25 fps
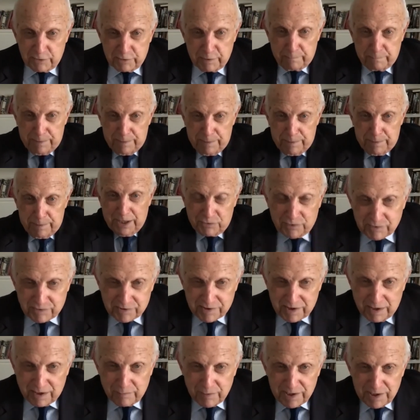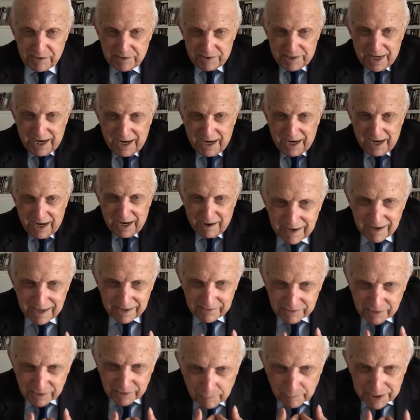There's a picture, someone's there,
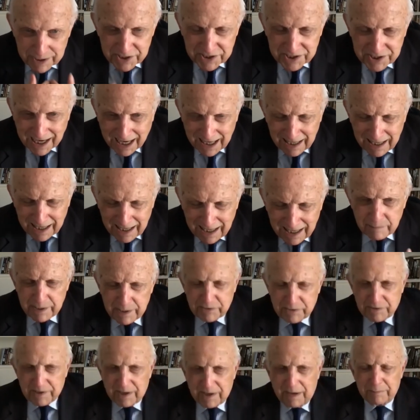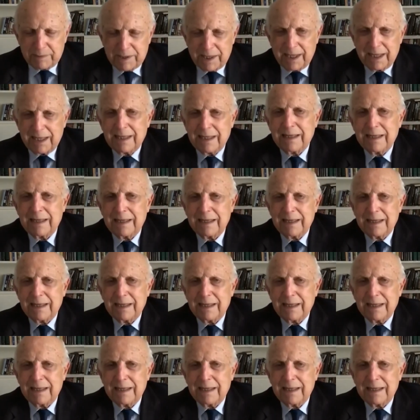someone's telling me something.